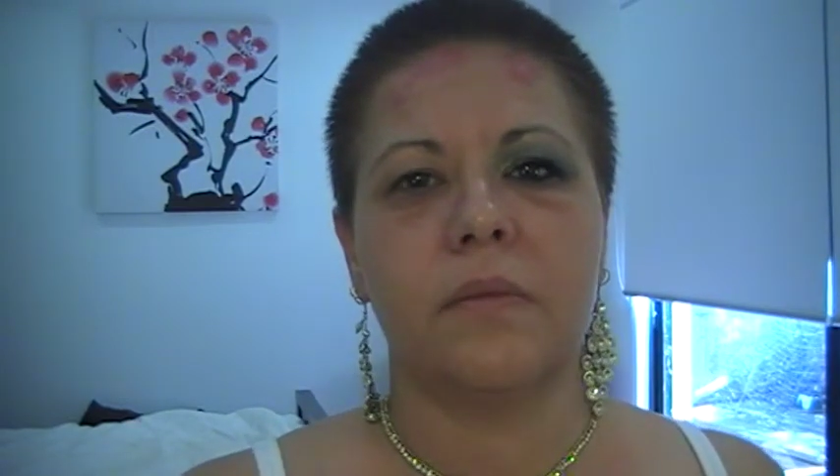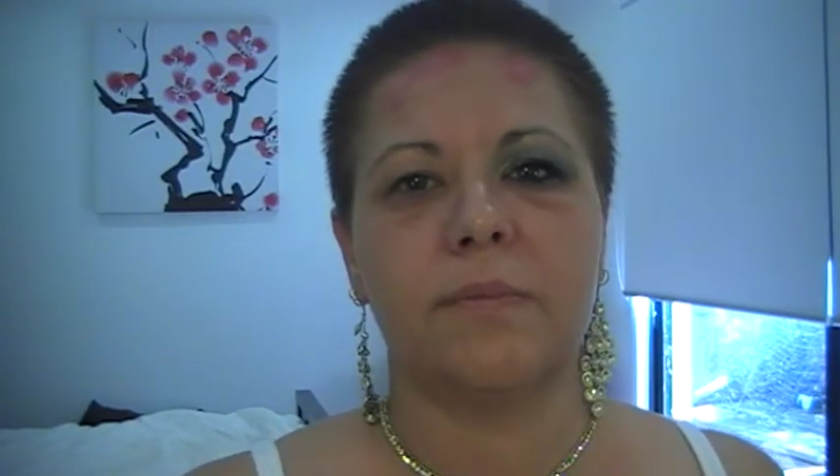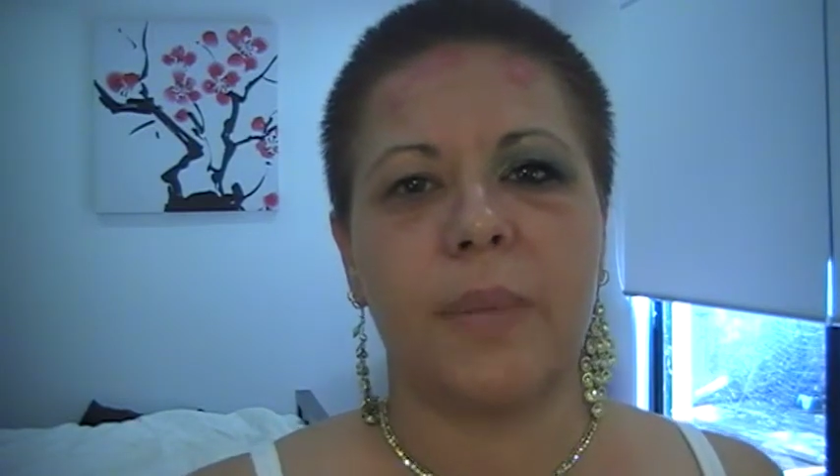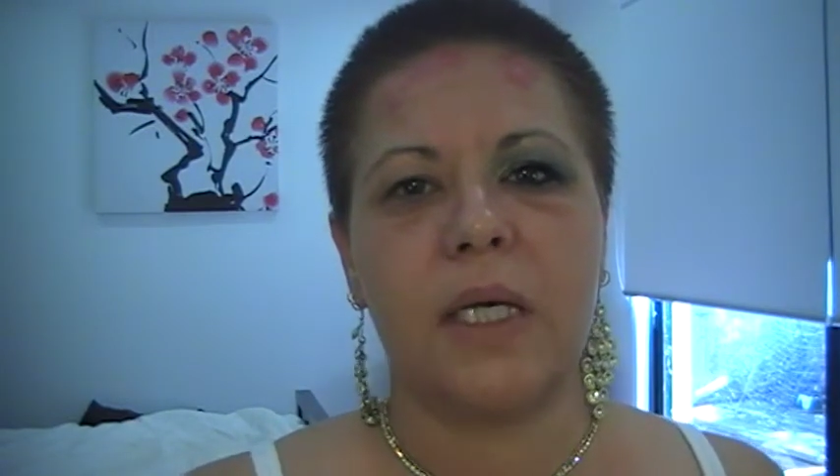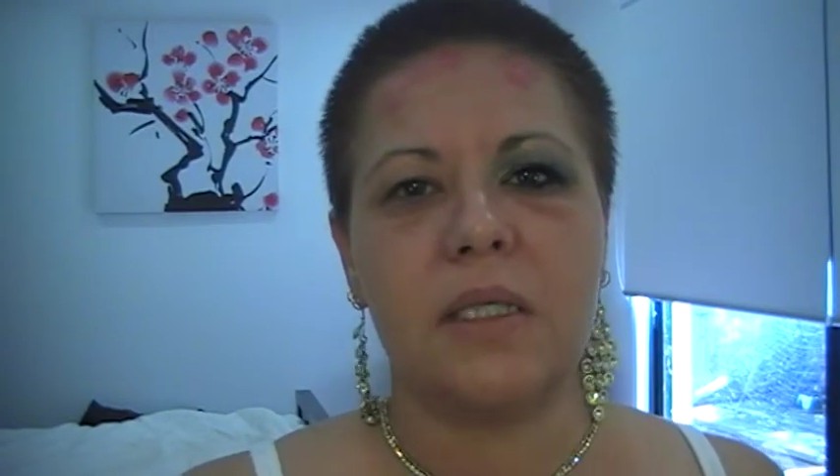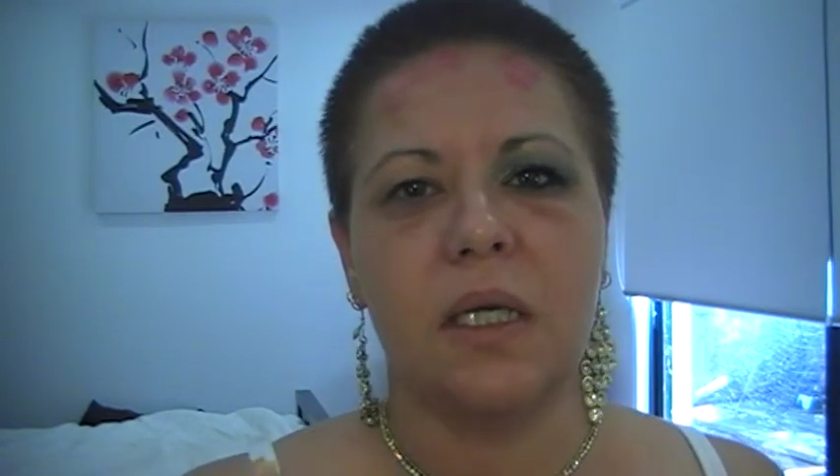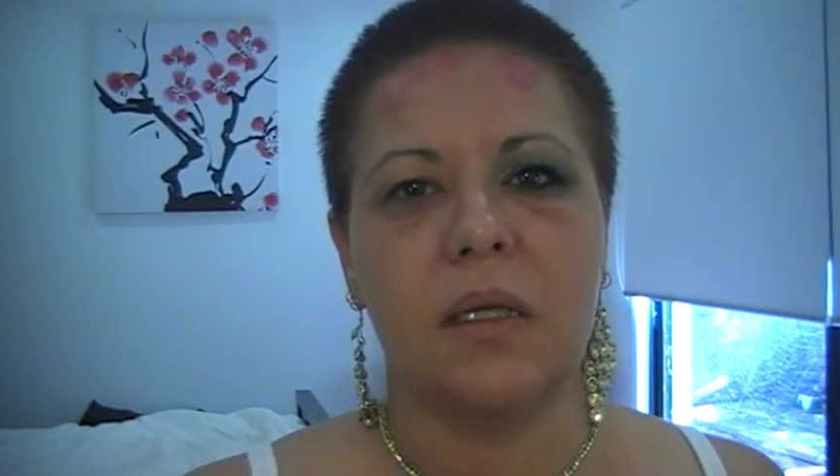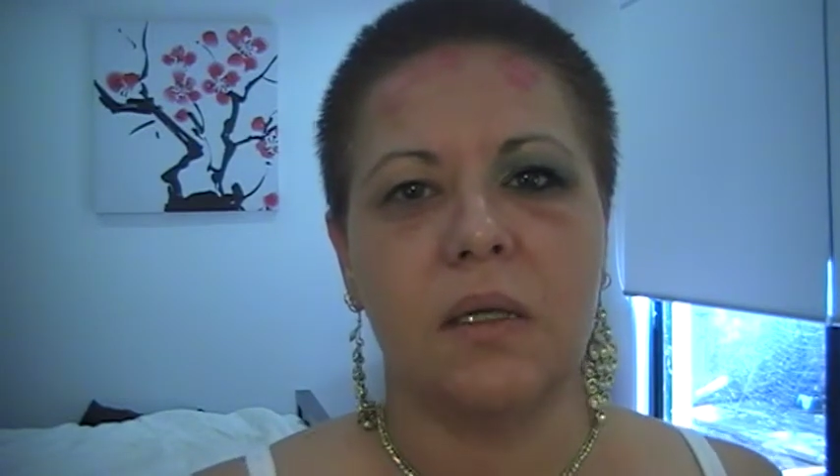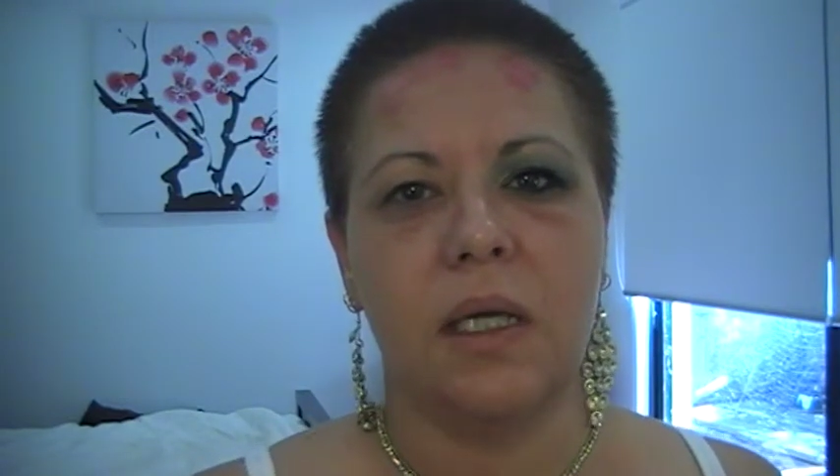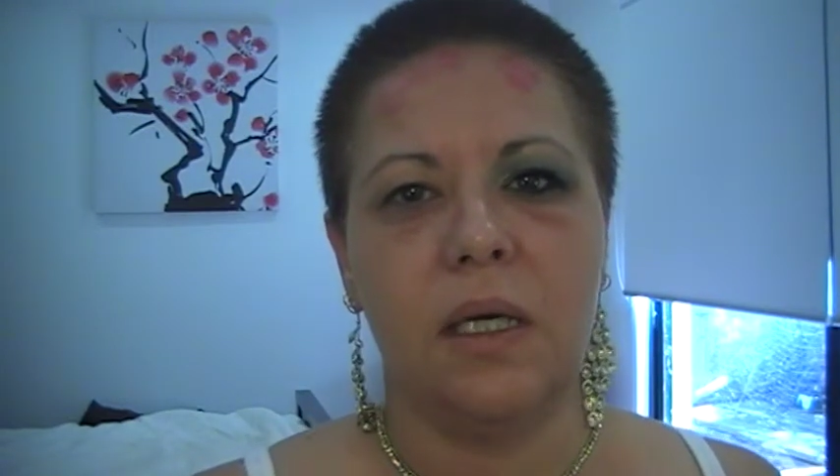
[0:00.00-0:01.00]

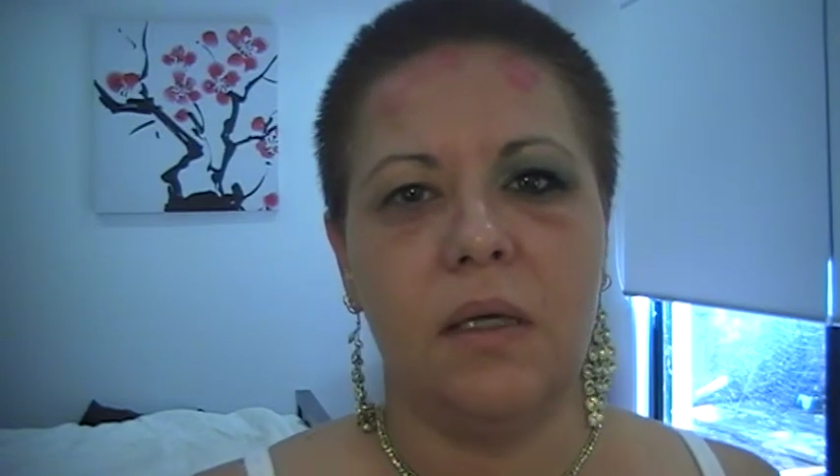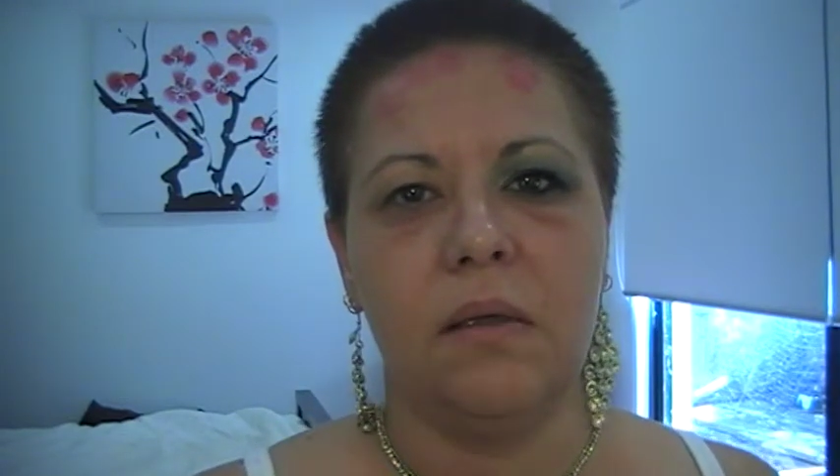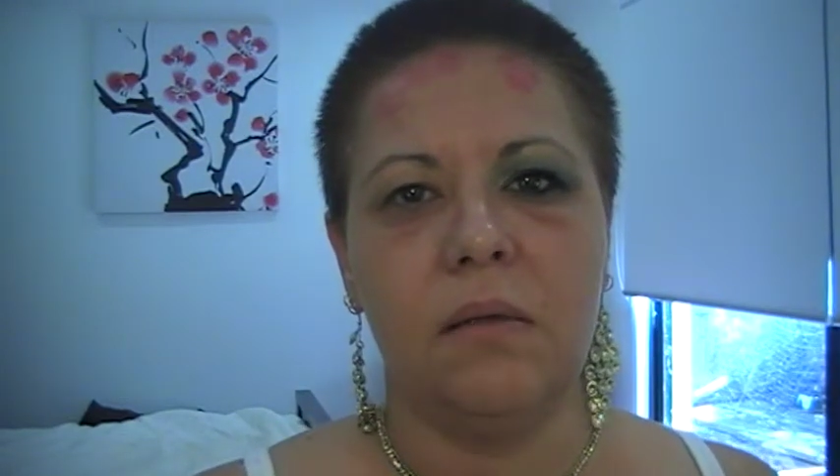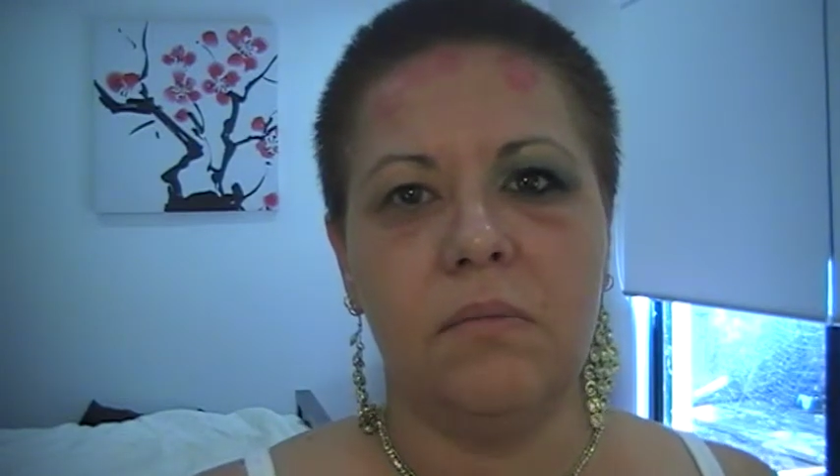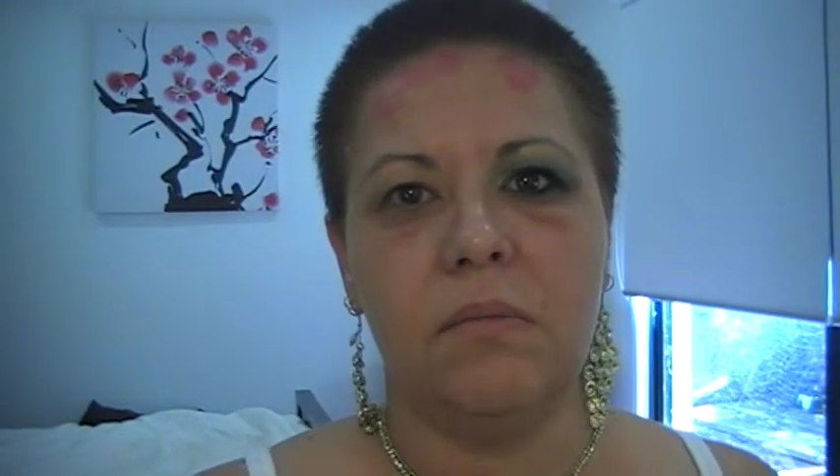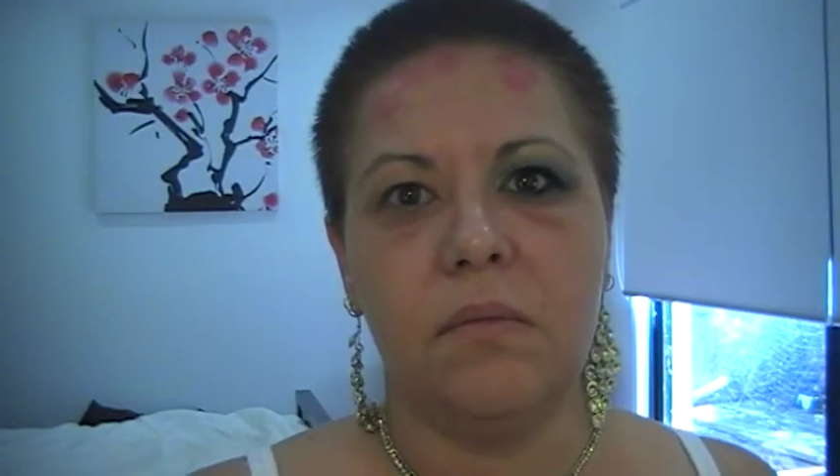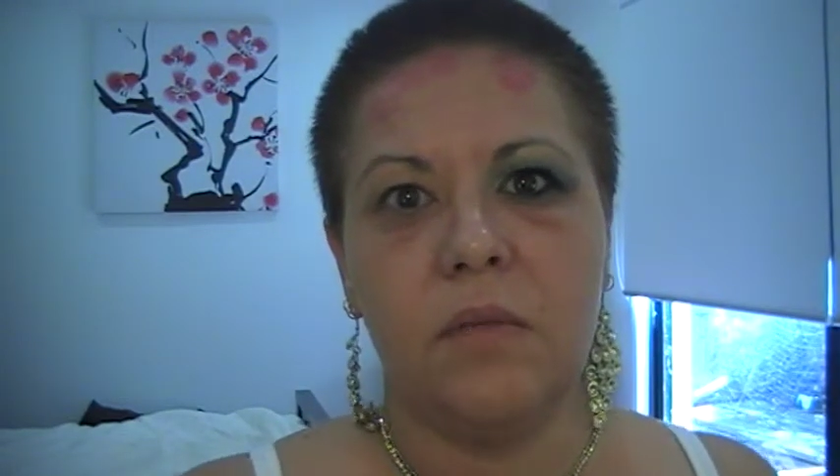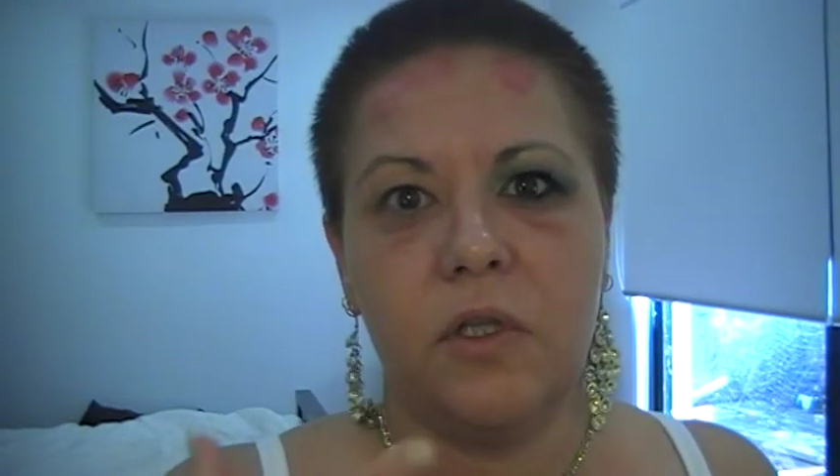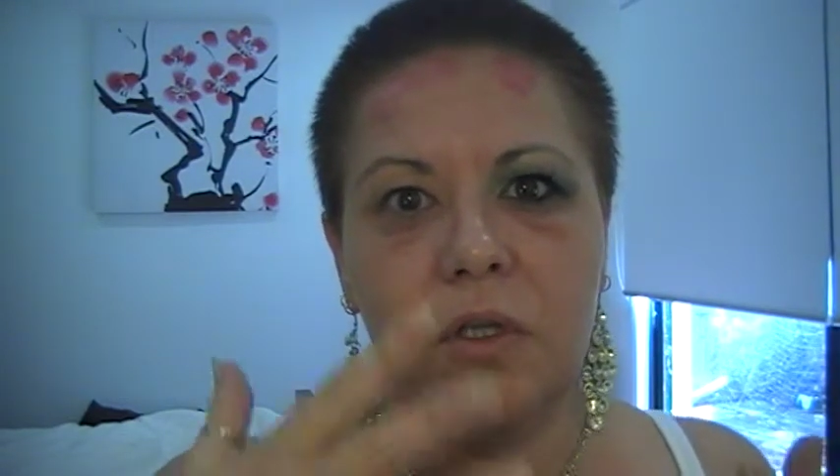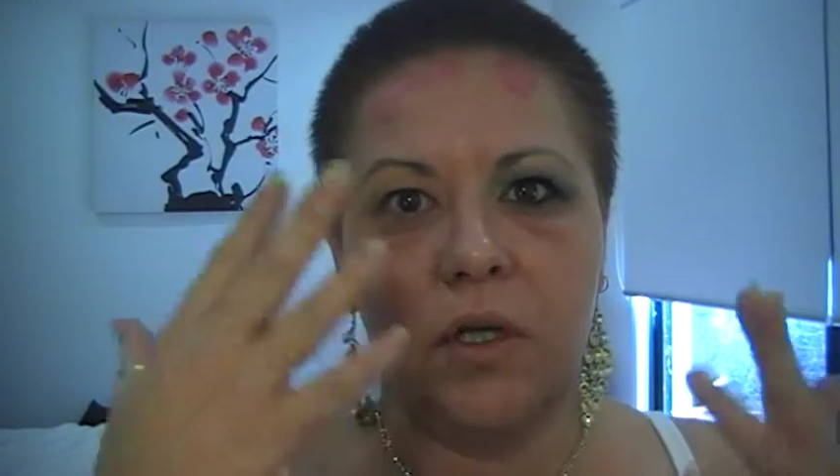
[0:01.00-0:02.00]
basically,
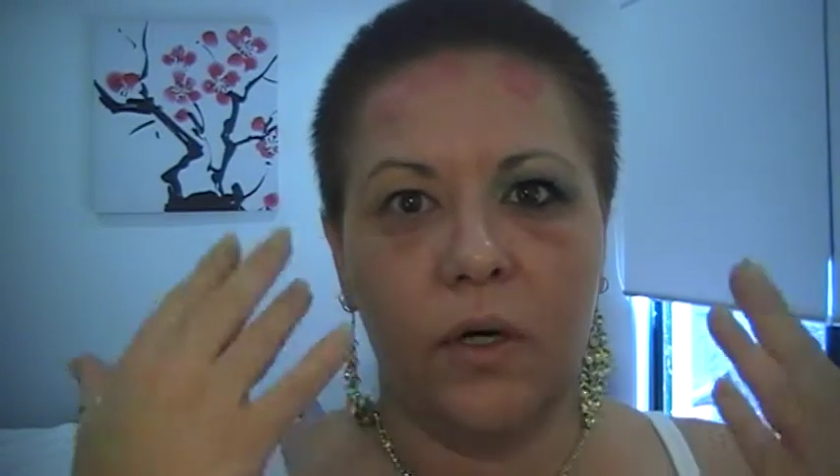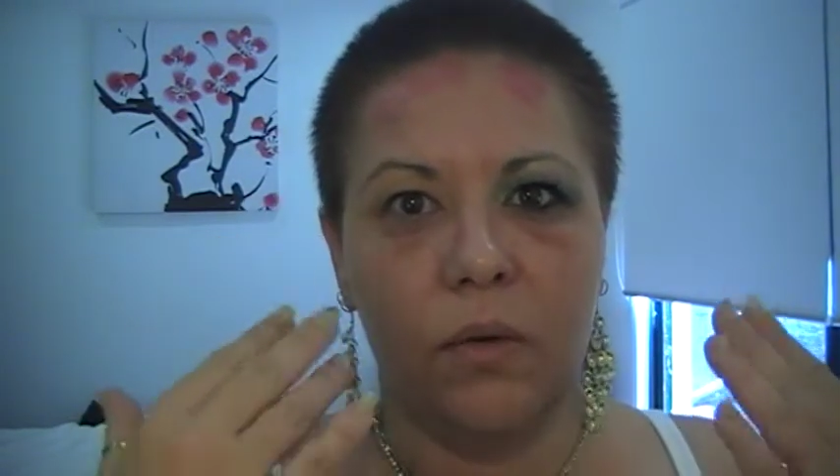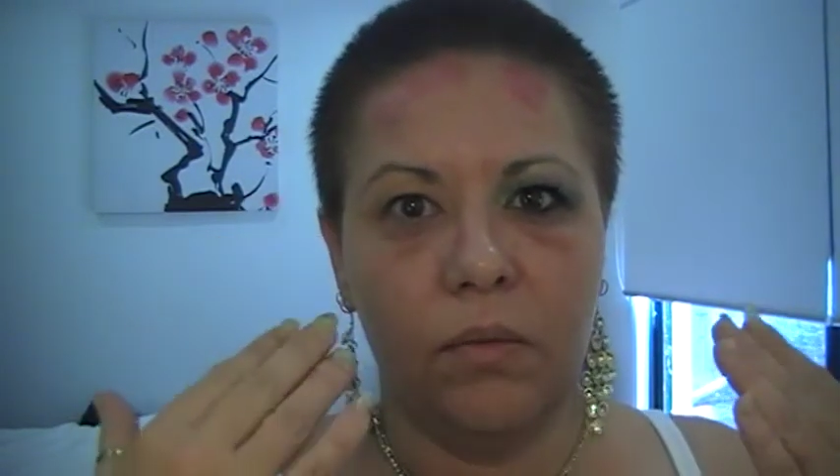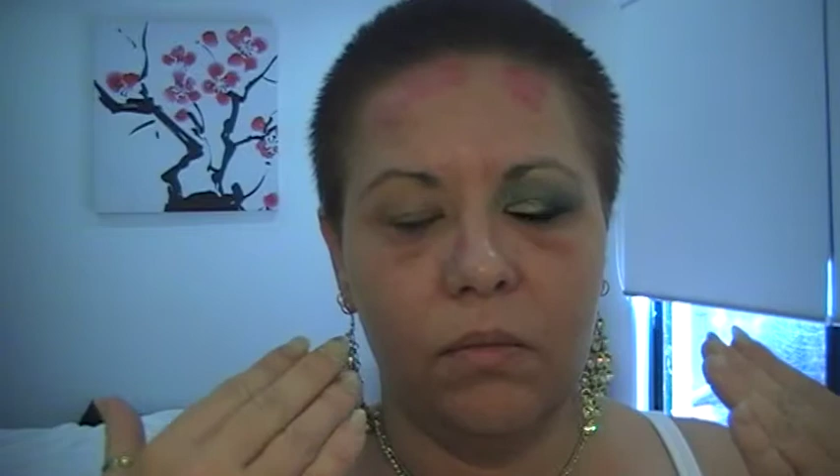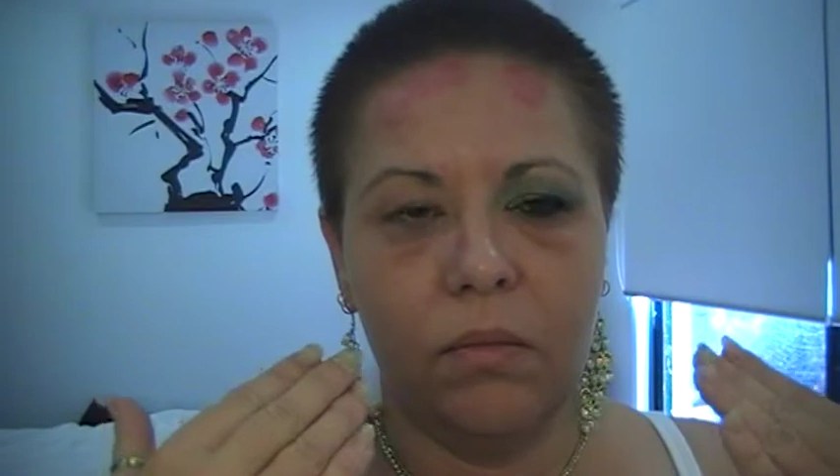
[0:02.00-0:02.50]
you know,